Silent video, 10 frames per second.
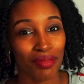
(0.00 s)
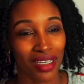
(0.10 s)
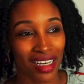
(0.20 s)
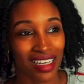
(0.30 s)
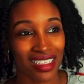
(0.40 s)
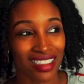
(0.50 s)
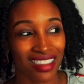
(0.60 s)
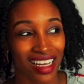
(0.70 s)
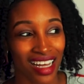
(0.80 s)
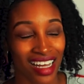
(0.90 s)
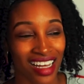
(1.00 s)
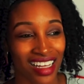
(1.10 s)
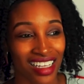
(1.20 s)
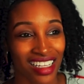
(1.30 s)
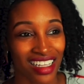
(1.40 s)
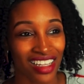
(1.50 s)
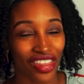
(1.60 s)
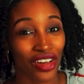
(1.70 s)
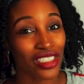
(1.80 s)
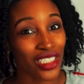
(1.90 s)
because
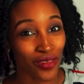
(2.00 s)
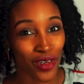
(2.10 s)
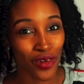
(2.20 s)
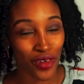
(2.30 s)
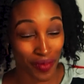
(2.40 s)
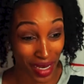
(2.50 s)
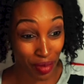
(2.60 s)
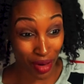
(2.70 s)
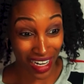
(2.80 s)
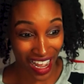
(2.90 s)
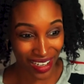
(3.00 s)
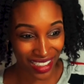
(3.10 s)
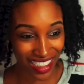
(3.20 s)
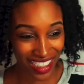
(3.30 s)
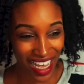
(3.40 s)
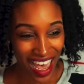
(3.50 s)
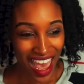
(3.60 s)
they're difficult for me to pronounce.